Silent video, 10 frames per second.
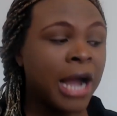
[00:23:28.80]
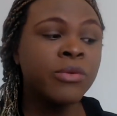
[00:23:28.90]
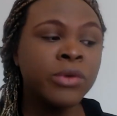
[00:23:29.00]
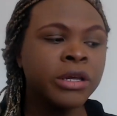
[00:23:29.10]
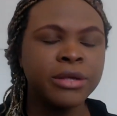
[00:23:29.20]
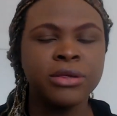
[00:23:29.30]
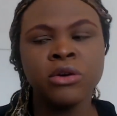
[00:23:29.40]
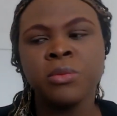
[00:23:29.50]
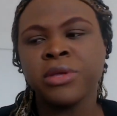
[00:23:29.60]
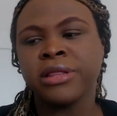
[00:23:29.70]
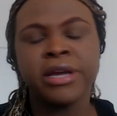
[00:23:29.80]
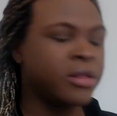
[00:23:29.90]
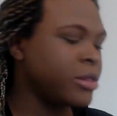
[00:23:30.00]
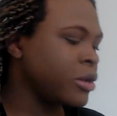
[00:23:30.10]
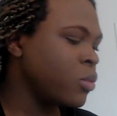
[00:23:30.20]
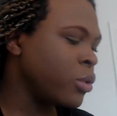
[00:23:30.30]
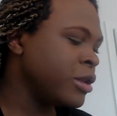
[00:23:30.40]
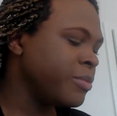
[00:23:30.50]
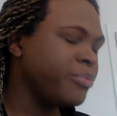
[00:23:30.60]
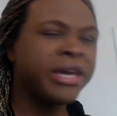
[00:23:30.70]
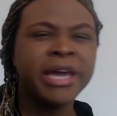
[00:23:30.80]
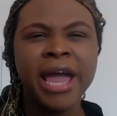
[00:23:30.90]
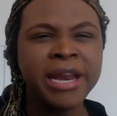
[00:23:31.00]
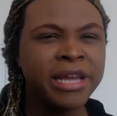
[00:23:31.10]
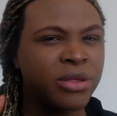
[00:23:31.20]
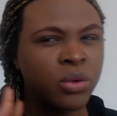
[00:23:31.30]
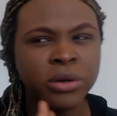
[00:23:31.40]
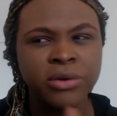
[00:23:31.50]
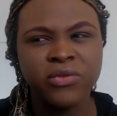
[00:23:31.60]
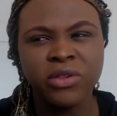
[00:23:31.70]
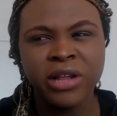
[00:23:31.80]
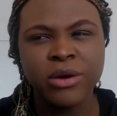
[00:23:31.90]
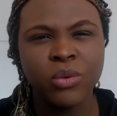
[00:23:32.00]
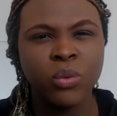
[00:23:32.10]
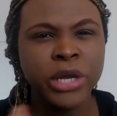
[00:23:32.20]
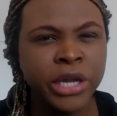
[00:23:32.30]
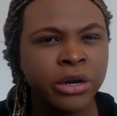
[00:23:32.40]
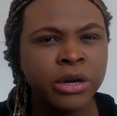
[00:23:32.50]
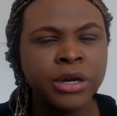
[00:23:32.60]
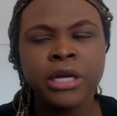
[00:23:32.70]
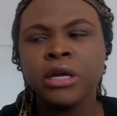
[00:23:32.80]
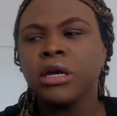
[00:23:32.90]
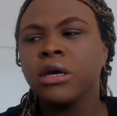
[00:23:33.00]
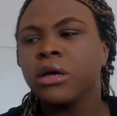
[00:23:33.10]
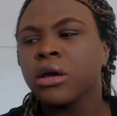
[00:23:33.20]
I really assumed that there wouldn't be any sort of like weird